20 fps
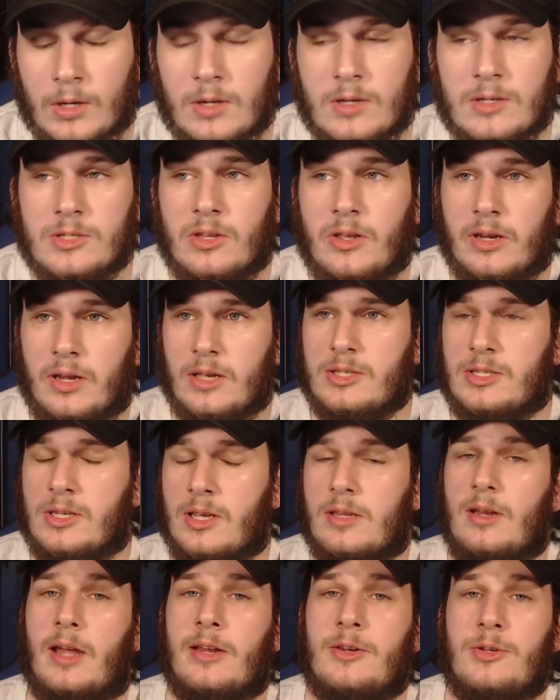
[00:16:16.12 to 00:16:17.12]
So like I
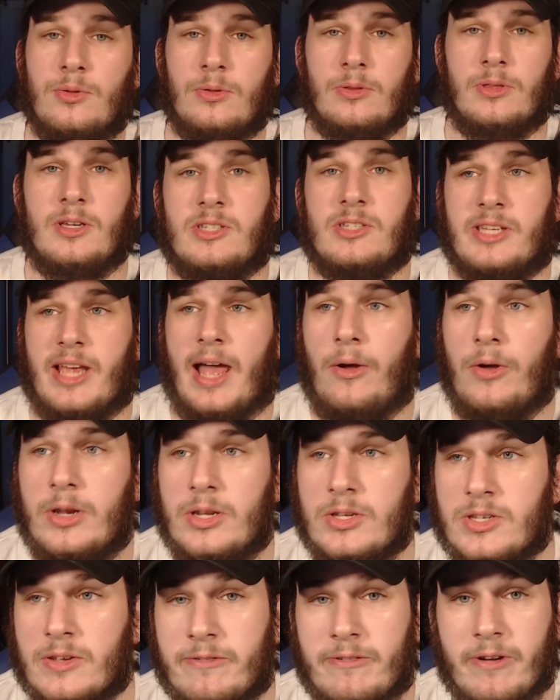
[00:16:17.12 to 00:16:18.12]
said, I do think Salad
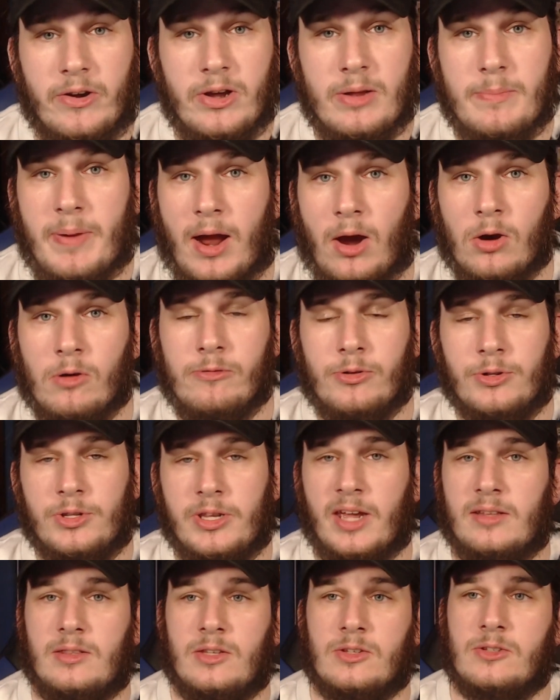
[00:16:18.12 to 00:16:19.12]
is a very powerful
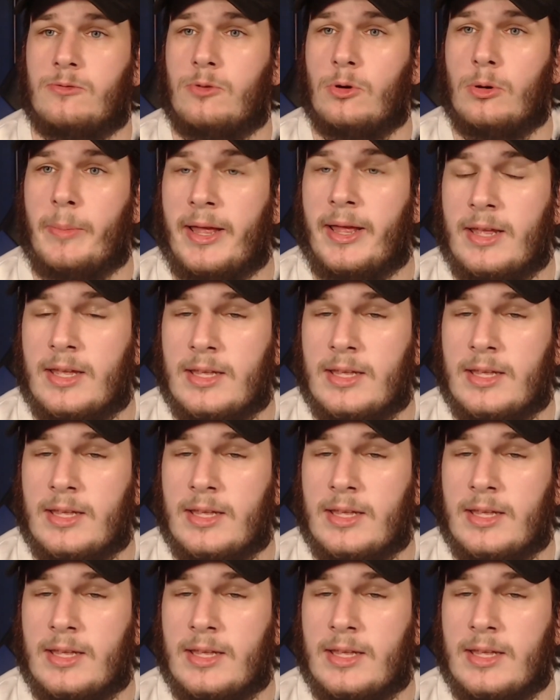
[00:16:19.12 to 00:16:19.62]
deck this format.